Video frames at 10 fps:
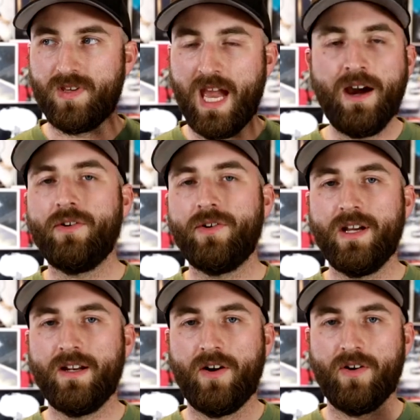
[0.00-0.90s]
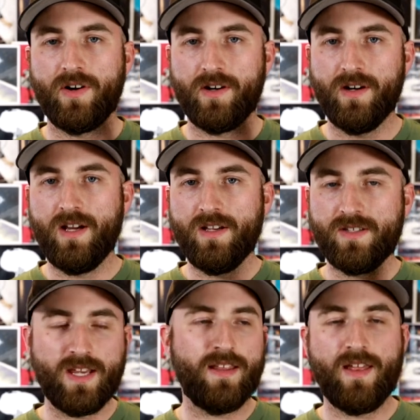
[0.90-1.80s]
counter it or
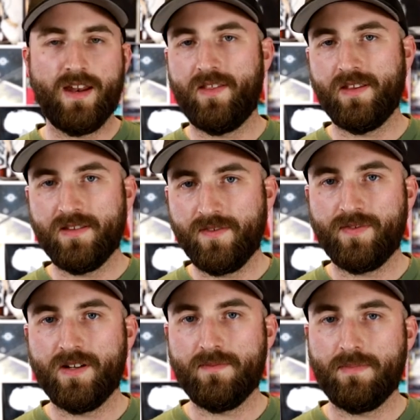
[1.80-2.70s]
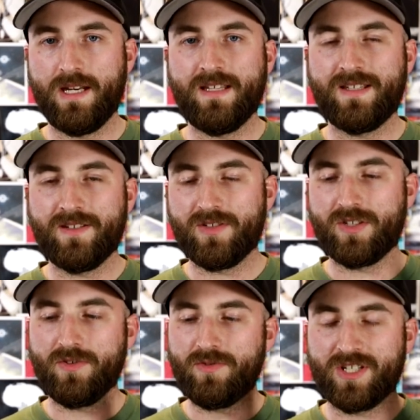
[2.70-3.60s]
say that anything different, but he's still
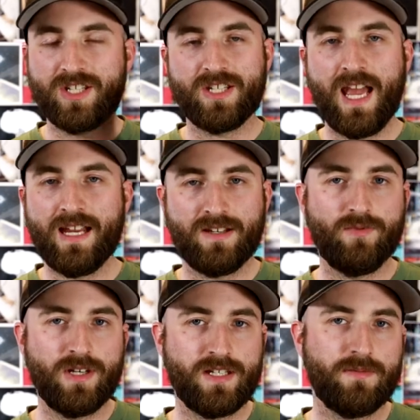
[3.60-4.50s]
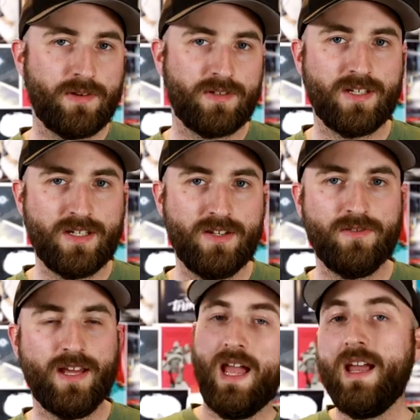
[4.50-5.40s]
so set in what he's supposed to
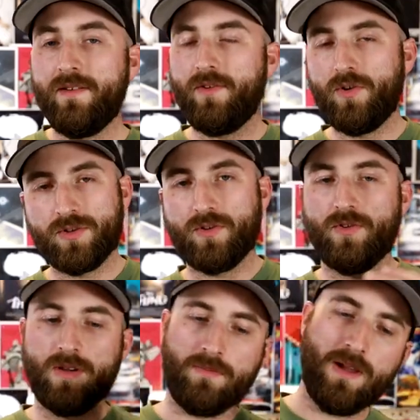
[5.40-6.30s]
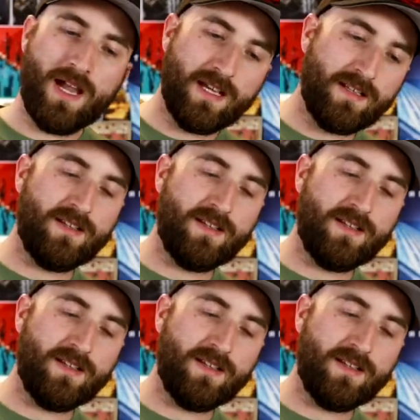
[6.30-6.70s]
do. That, and also going back,